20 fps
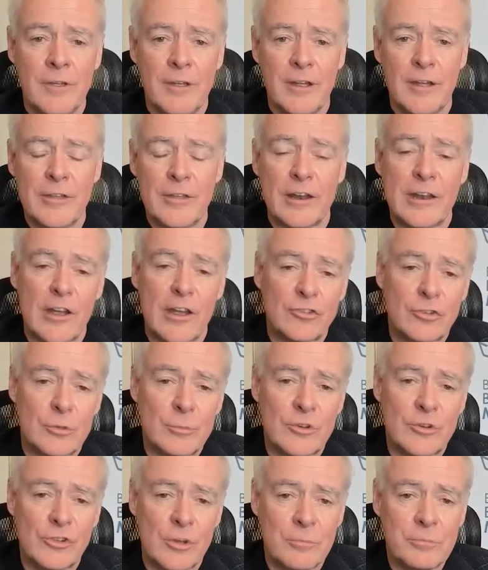And that has to
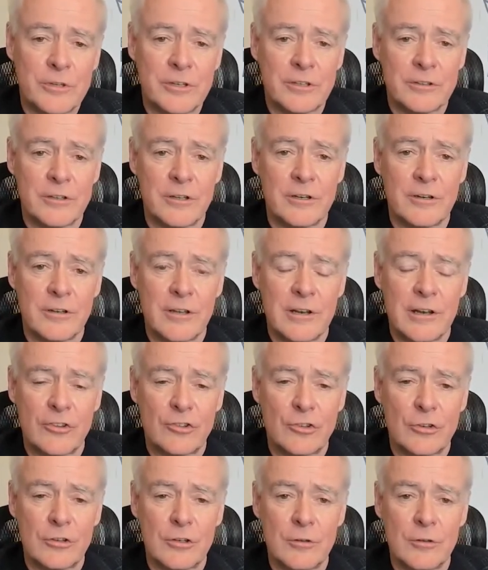be something that, that
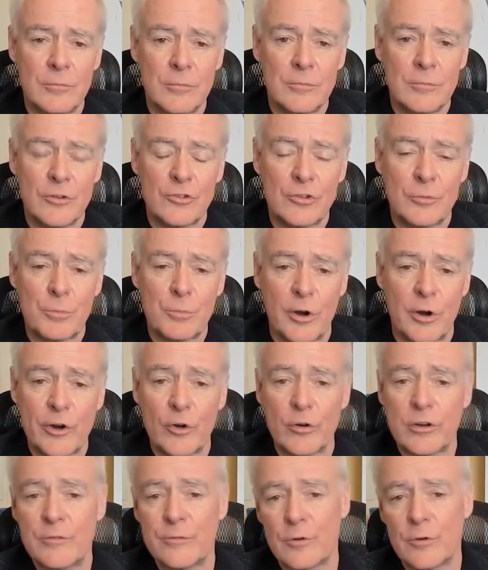has a, it's a
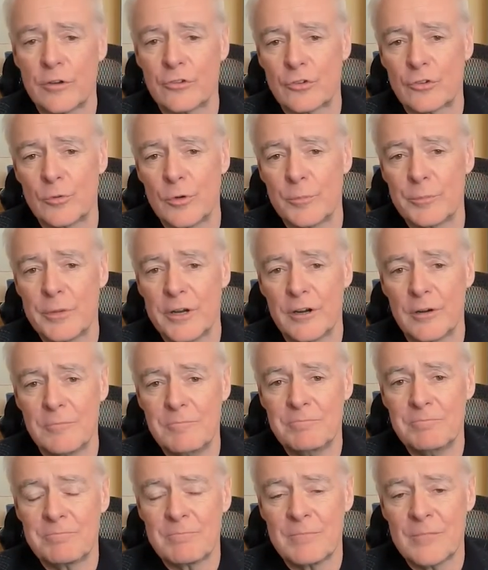priority for us to repair.
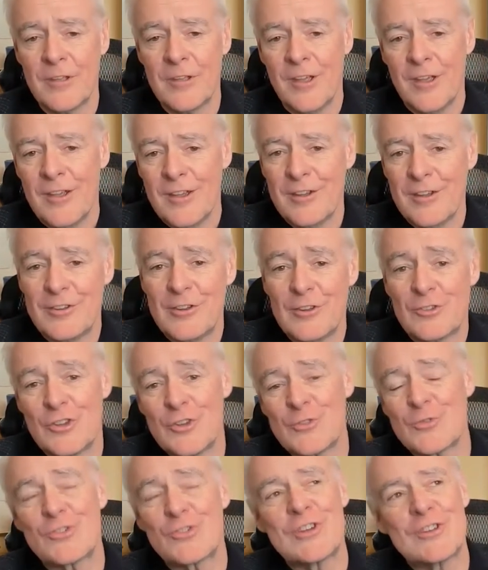It, it's
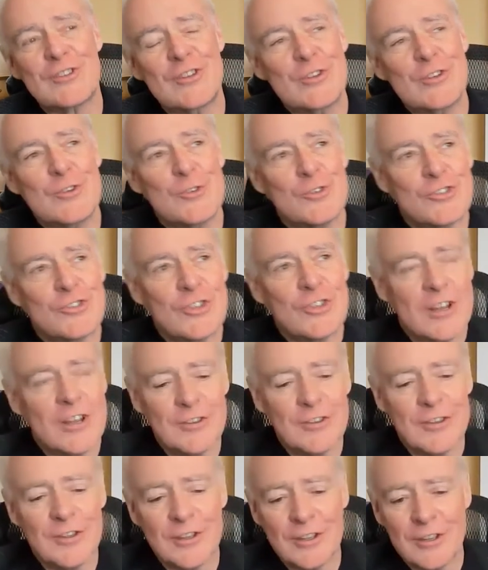interesting that you
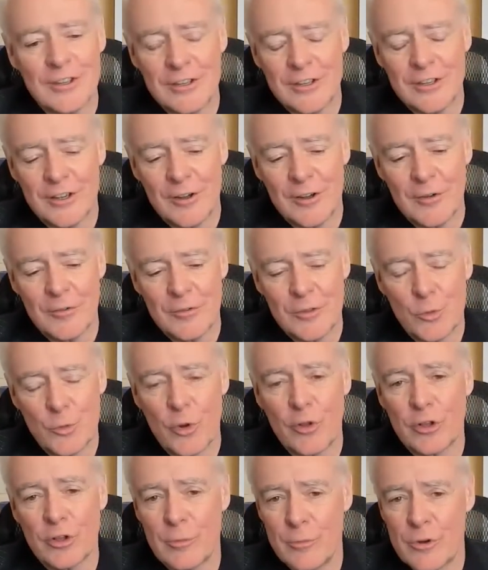cited the, uh, the
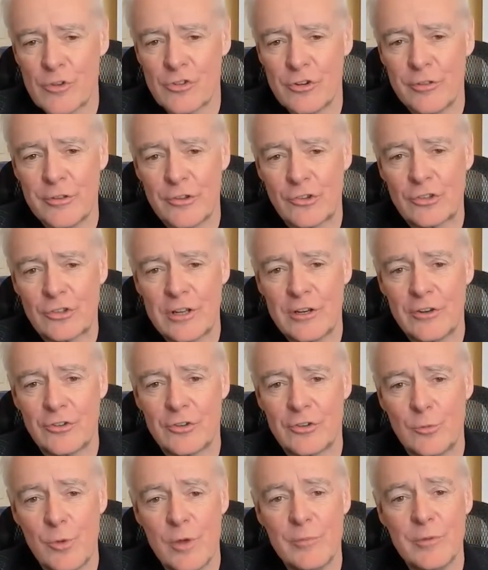Royal Commission on the
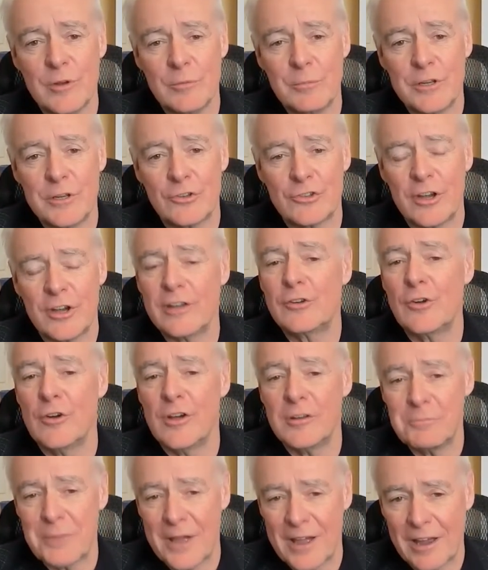Status of Women because I had
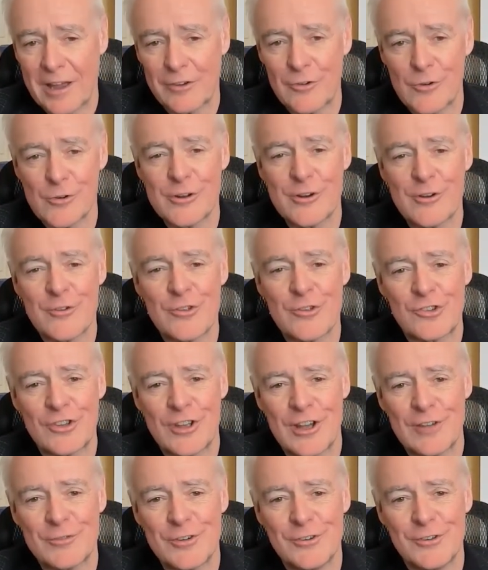gone back earlier this
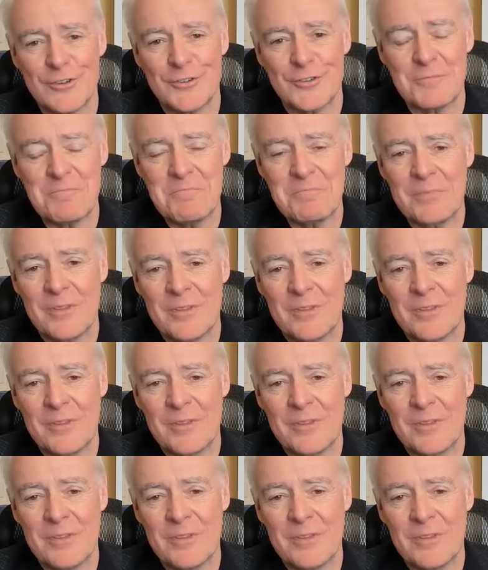afternoon